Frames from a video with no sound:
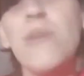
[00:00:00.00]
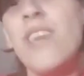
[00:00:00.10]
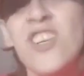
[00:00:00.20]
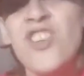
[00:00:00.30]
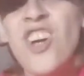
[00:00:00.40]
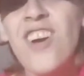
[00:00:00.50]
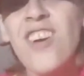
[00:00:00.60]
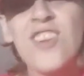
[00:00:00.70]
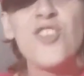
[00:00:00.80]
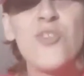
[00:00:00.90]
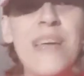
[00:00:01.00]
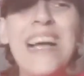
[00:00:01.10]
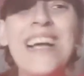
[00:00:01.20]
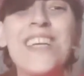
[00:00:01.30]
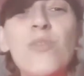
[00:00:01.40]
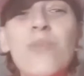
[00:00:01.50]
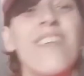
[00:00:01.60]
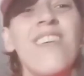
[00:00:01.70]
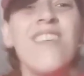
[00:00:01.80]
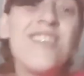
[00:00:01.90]
Well, yes you are, because you'll be hanging out with
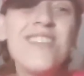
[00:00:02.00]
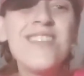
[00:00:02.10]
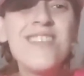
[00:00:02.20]
us.